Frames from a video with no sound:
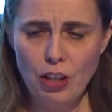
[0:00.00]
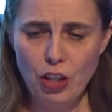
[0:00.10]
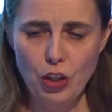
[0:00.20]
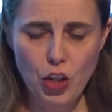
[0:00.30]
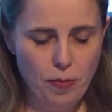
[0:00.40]

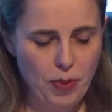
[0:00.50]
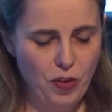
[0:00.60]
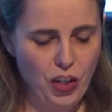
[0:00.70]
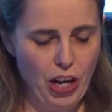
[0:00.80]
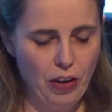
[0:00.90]
So in terms
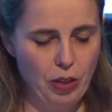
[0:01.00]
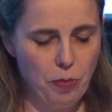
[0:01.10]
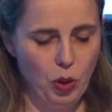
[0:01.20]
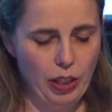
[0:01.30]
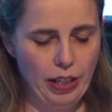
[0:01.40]
of sharing the
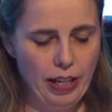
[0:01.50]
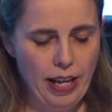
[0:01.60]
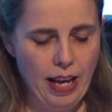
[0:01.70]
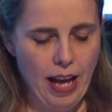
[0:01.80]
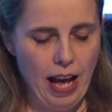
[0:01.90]
booklet,
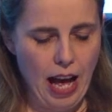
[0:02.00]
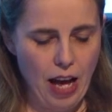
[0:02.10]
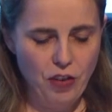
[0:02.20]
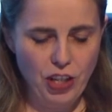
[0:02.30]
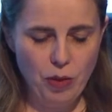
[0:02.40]

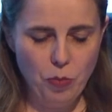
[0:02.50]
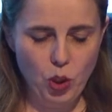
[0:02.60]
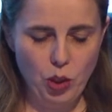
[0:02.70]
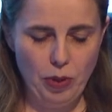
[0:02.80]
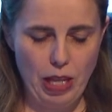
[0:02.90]
half shared the
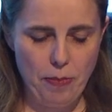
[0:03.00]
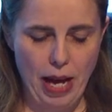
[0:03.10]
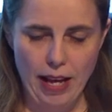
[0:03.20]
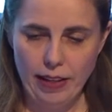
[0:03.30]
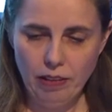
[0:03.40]
booklet with their
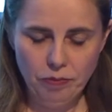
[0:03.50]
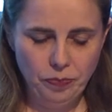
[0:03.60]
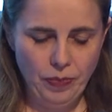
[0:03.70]
partner,